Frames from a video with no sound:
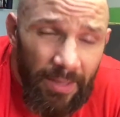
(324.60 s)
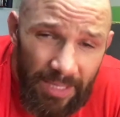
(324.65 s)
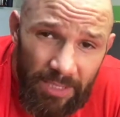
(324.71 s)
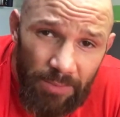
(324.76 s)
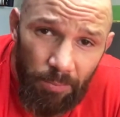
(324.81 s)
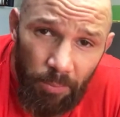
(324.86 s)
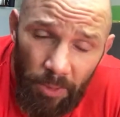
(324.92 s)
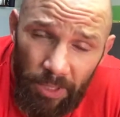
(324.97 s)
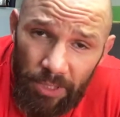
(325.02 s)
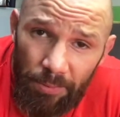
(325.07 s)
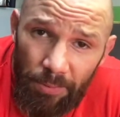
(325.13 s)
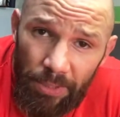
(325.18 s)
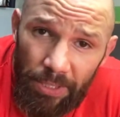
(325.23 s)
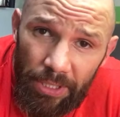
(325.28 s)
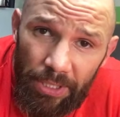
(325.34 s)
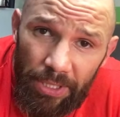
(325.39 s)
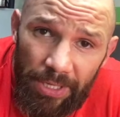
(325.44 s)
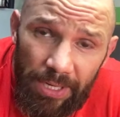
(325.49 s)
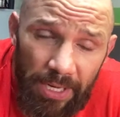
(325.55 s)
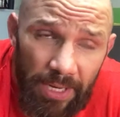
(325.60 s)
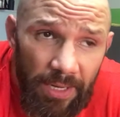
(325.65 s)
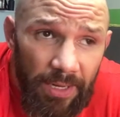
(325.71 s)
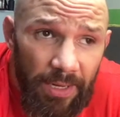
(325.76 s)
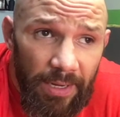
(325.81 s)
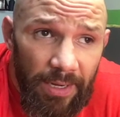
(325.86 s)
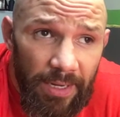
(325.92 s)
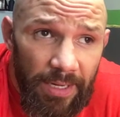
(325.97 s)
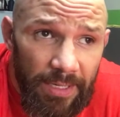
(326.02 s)
that works pretty good.
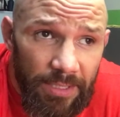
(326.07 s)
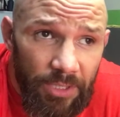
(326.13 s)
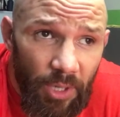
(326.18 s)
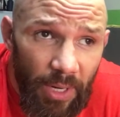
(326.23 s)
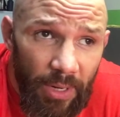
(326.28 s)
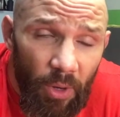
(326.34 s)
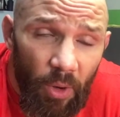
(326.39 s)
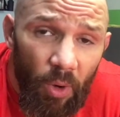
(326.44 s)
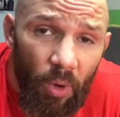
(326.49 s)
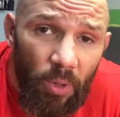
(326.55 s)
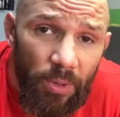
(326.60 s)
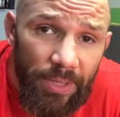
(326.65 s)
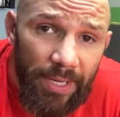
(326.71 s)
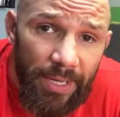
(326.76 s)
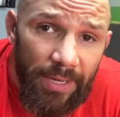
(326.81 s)
Try to hold